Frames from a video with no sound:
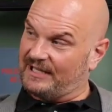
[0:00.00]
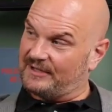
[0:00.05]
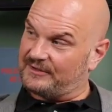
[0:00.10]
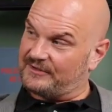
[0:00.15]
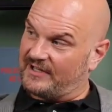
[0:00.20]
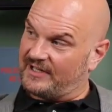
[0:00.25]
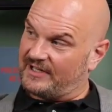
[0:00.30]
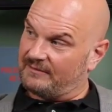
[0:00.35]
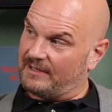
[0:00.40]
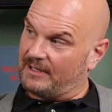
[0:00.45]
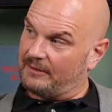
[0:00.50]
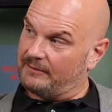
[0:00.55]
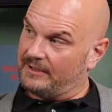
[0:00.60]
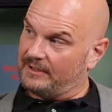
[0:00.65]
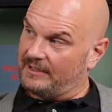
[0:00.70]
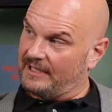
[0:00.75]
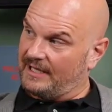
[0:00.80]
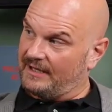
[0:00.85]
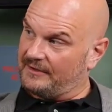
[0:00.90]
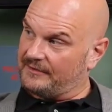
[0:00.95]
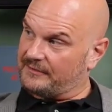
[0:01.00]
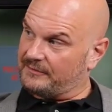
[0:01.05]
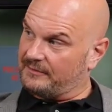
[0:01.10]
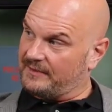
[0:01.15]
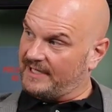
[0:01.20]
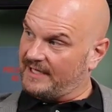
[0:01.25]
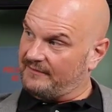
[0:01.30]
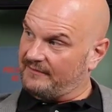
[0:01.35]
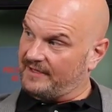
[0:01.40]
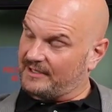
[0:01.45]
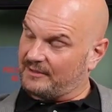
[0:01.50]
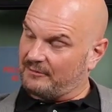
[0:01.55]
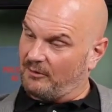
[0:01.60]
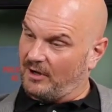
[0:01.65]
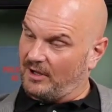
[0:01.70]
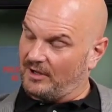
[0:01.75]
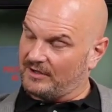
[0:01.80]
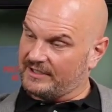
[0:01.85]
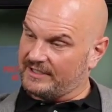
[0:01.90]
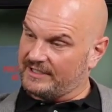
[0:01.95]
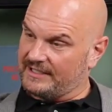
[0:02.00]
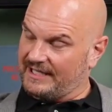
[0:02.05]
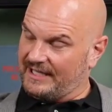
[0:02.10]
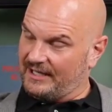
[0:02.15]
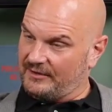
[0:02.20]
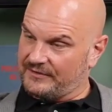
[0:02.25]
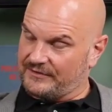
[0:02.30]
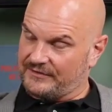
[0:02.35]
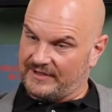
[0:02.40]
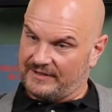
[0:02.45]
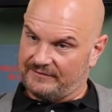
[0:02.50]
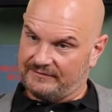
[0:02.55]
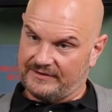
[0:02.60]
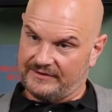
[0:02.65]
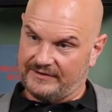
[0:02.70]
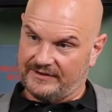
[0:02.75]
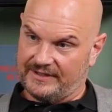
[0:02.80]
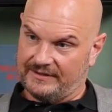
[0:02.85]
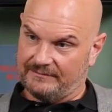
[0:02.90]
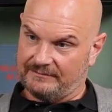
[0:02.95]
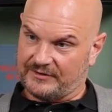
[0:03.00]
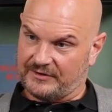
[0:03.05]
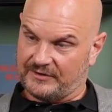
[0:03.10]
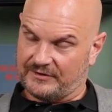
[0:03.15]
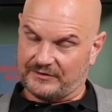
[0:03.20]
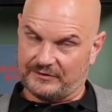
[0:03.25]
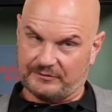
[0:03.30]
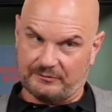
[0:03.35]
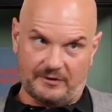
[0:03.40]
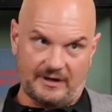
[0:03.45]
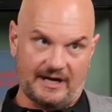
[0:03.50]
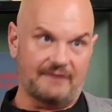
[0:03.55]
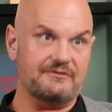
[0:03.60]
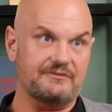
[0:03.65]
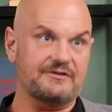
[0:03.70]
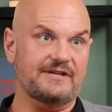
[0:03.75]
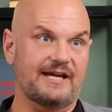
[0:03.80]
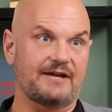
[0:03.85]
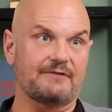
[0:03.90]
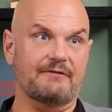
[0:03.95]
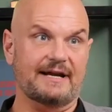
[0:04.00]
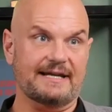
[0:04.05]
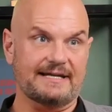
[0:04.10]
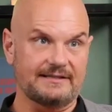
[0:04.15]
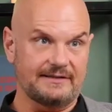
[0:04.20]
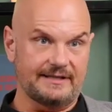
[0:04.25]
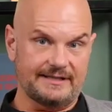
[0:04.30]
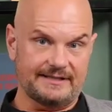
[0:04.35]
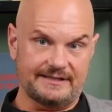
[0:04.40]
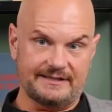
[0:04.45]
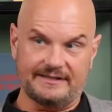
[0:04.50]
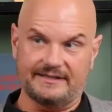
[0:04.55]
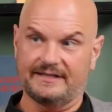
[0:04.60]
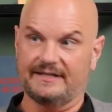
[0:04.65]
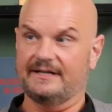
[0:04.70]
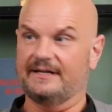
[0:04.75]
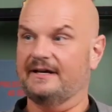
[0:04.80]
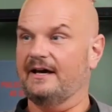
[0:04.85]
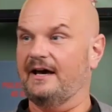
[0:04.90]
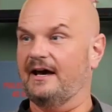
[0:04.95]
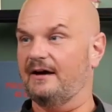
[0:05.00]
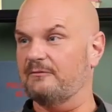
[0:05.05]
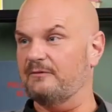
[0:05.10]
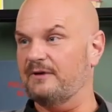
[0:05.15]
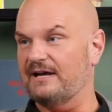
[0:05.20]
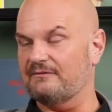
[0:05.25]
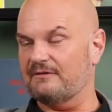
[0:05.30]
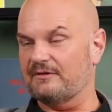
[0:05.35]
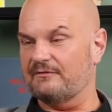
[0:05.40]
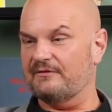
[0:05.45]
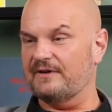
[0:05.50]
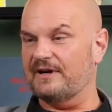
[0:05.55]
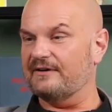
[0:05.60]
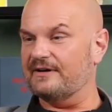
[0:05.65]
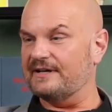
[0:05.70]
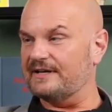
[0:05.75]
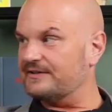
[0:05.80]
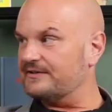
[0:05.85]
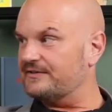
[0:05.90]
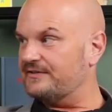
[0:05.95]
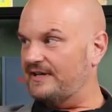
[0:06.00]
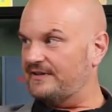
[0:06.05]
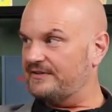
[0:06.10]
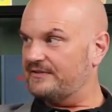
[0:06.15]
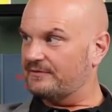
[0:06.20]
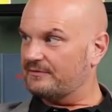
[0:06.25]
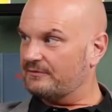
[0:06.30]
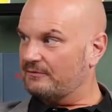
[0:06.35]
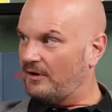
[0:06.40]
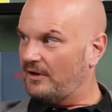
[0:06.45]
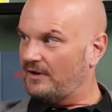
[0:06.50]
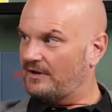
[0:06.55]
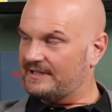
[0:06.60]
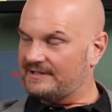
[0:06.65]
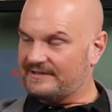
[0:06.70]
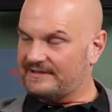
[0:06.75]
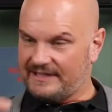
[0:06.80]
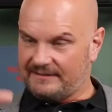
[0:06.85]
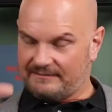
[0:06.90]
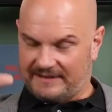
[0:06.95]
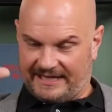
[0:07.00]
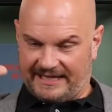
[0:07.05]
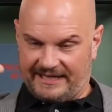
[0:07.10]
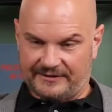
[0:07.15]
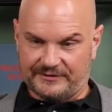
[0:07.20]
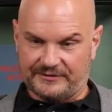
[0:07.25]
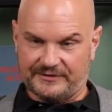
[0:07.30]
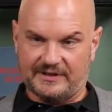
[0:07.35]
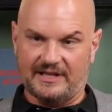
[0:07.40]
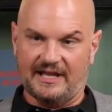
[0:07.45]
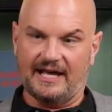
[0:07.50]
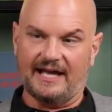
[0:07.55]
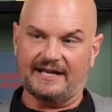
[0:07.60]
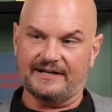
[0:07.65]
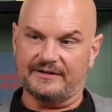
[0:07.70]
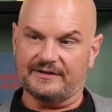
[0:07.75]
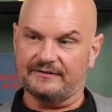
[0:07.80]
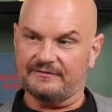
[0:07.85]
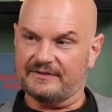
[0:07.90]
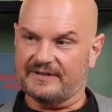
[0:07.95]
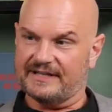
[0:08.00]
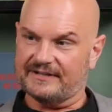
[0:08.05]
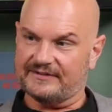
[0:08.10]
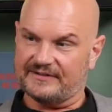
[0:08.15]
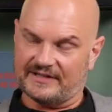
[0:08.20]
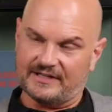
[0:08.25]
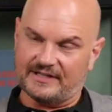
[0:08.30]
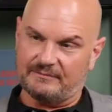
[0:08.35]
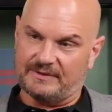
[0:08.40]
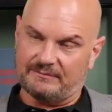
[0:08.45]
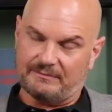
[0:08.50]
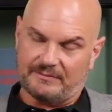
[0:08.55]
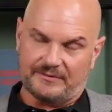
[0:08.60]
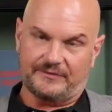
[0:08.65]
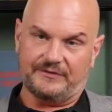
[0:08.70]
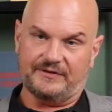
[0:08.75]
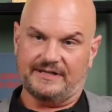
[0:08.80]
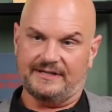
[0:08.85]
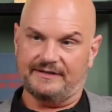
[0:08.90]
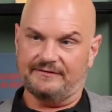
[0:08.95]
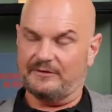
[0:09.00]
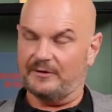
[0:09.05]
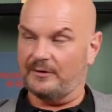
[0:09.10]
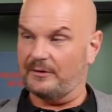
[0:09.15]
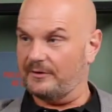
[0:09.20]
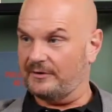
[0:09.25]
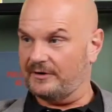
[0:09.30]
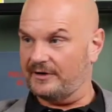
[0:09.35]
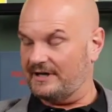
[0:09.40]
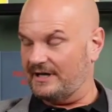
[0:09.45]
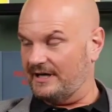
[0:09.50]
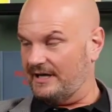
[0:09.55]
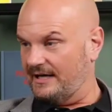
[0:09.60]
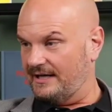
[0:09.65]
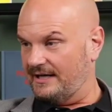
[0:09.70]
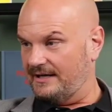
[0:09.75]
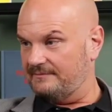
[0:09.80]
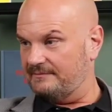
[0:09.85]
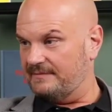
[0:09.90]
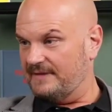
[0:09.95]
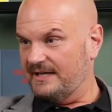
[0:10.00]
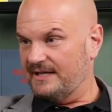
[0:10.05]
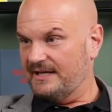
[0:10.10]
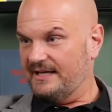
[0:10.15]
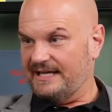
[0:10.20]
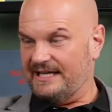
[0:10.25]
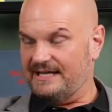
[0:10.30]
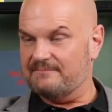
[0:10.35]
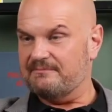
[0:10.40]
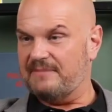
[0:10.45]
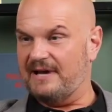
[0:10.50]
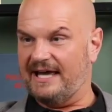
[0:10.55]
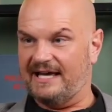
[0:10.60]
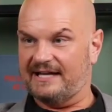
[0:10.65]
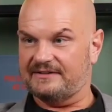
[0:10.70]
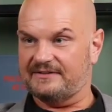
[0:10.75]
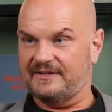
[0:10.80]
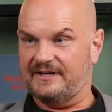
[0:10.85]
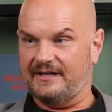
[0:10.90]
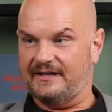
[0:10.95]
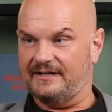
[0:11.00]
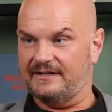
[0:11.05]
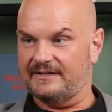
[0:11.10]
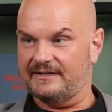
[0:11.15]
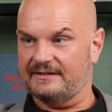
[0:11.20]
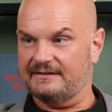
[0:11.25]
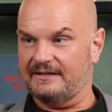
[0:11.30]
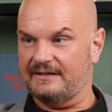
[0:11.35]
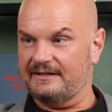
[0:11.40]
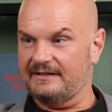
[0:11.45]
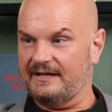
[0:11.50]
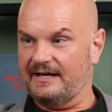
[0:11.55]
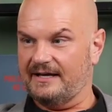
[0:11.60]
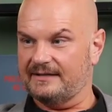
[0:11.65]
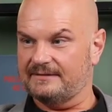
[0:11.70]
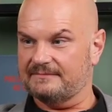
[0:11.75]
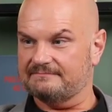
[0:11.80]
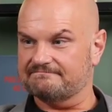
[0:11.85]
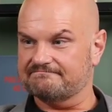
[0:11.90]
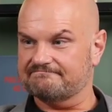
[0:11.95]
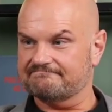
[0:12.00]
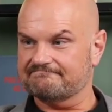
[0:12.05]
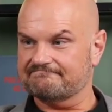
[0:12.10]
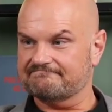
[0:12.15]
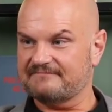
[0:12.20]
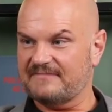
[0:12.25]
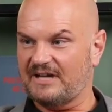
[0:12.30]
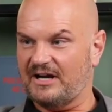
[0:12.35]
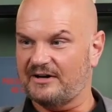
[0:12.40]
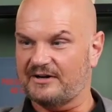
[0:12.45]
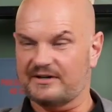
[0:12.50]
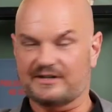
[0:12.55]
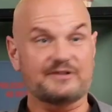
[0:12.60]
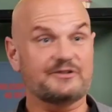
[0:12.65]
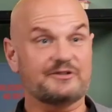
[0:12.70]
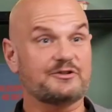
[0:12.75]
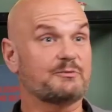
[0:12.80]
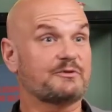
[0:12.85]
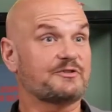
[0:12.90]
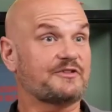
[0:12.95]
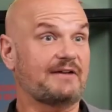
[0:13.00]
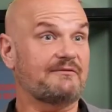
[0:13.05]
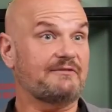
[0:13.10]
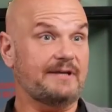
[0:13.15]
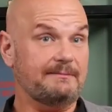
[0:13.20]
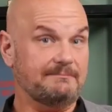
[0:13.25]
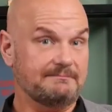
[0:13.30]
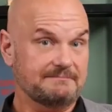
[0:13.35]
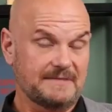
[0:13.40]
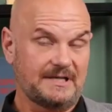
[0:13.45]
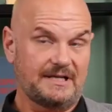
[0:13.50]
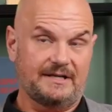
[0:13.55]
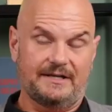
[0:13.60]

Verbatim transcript: bit outside of my wheelhouse. We have a quality and health safety team. Since we're FDA regulated, uh, we have a very extensive quality team that handles a lot of things that could be perceived or um, impact uh, um, our consumer safety.